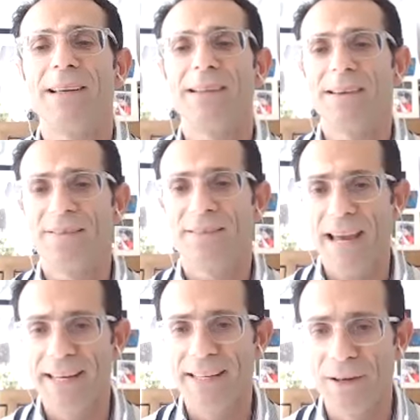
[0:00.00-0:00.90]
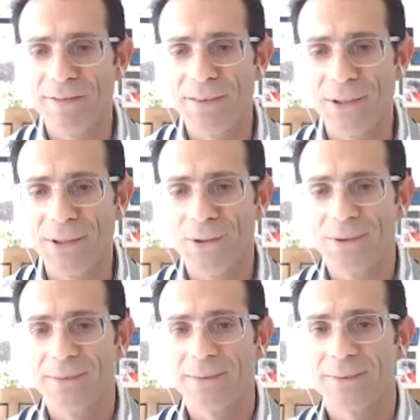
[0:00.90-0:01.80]
If any of
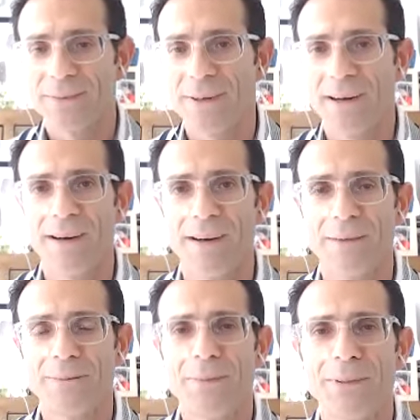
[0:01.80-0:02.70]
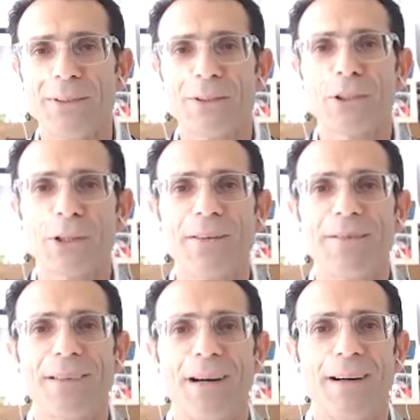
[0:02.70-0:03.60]
you sort
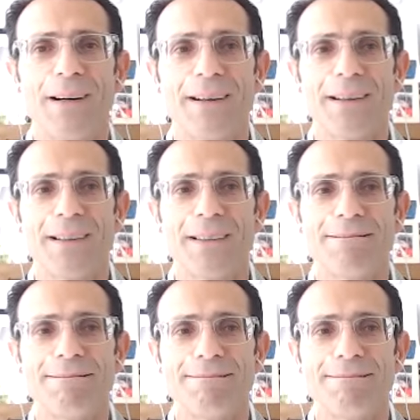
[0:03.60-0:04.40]
of,